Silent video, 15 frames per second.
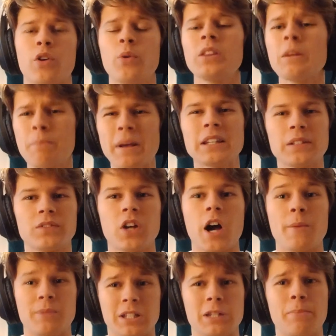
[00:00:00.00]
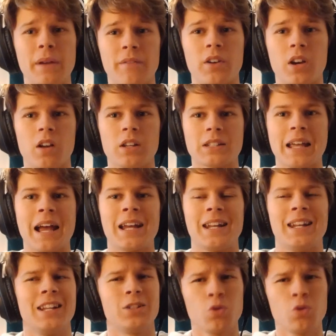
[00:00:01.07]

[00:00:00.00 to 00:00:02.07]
who at the best of times is a bit of a glass cannon.